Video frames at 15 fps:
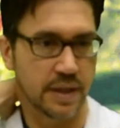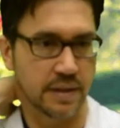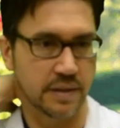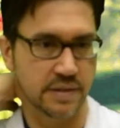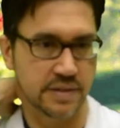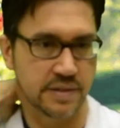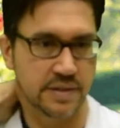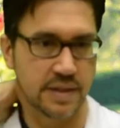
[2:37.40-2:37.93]

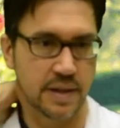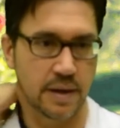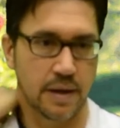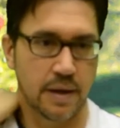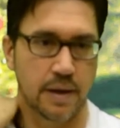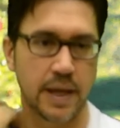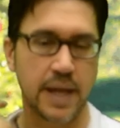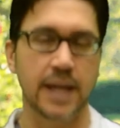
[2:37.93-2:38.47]
is
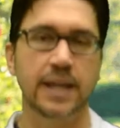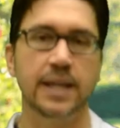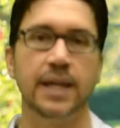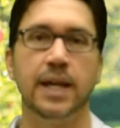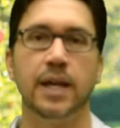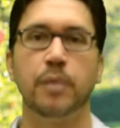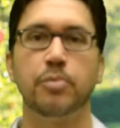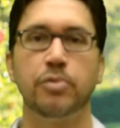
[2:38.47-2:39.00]

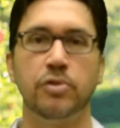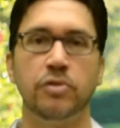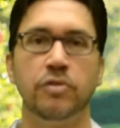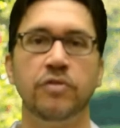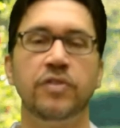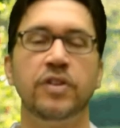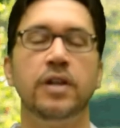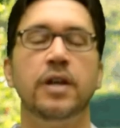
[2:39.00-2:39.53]
ADA
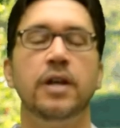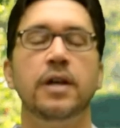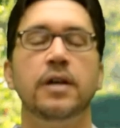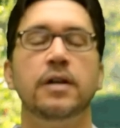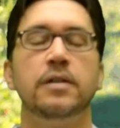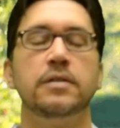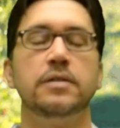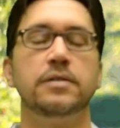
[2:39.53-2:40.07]
approved,
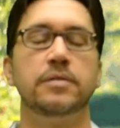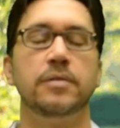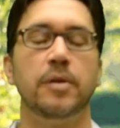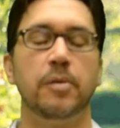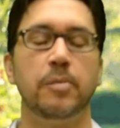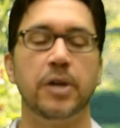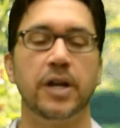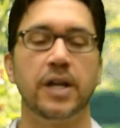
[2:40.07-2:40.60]

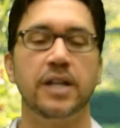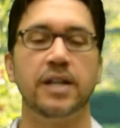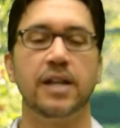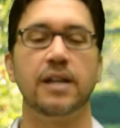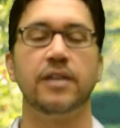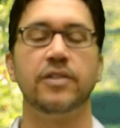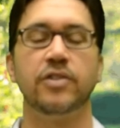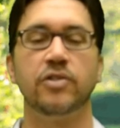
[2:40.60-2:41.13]
American
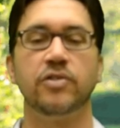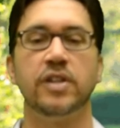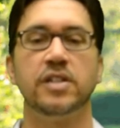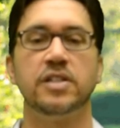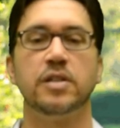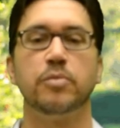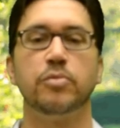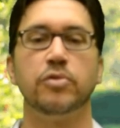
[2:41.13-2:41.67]
Dental
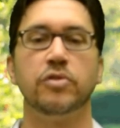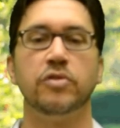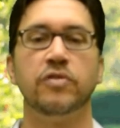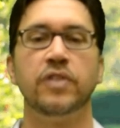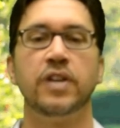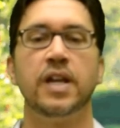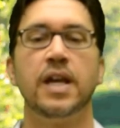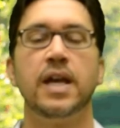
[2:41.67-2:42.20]
Association
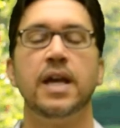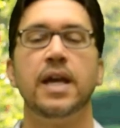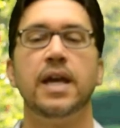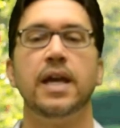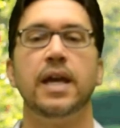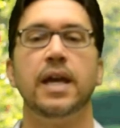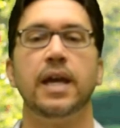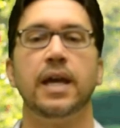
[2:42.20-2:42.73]
approved,
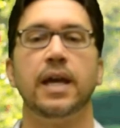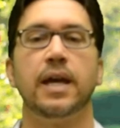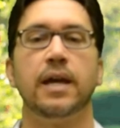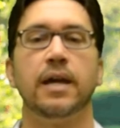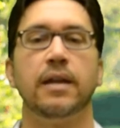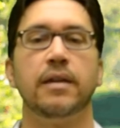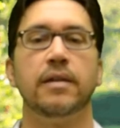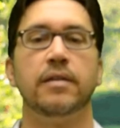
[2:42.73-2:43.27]

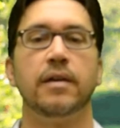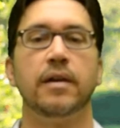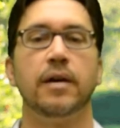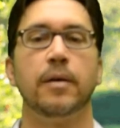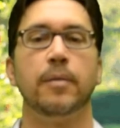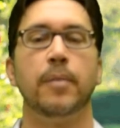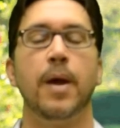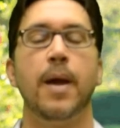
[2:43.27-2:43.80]
and
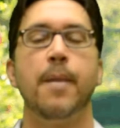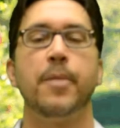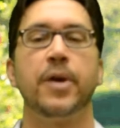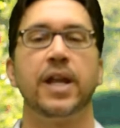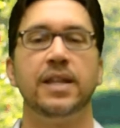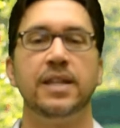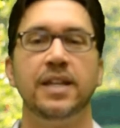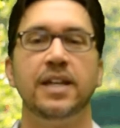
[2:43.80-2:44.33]

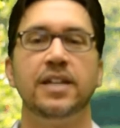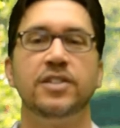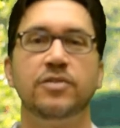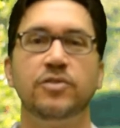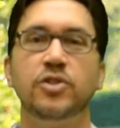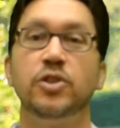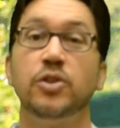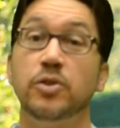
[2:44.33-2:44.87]
but at the age
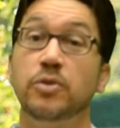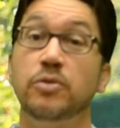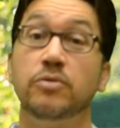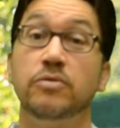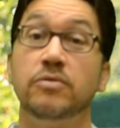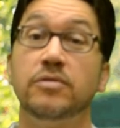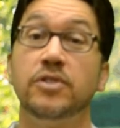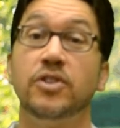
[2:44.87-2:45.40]
of 2,
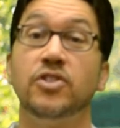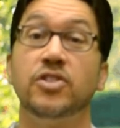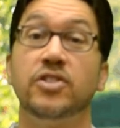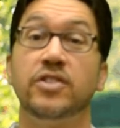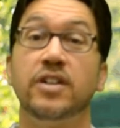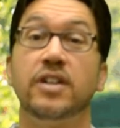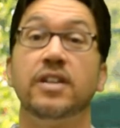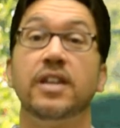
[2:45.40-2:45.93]
you
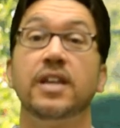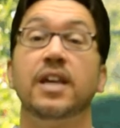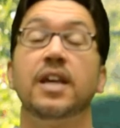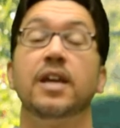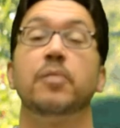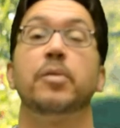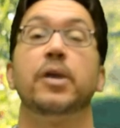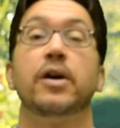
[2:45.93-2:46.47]
should start
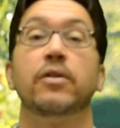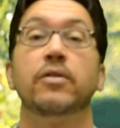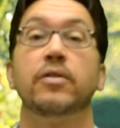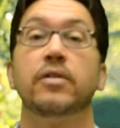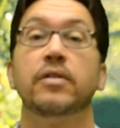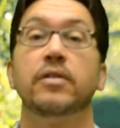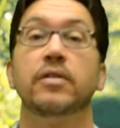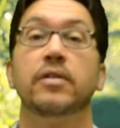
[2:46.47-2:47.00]
thinking about
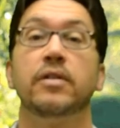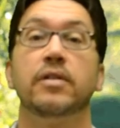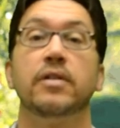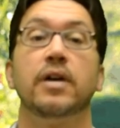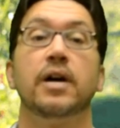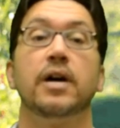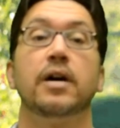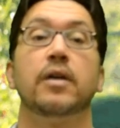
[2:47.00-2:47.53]

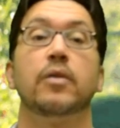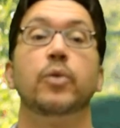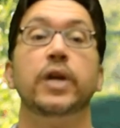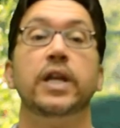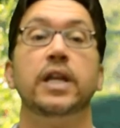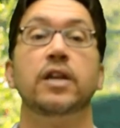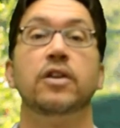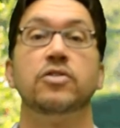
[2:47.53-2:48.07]

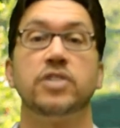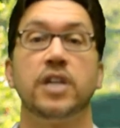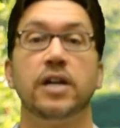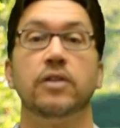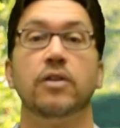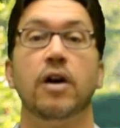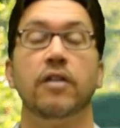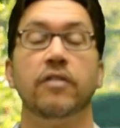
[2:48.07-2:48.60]
weaning your
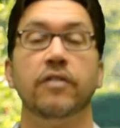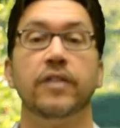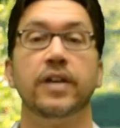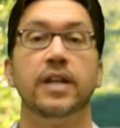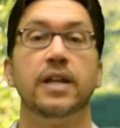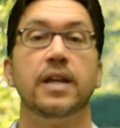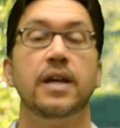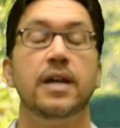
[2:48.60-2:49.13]
child off of it.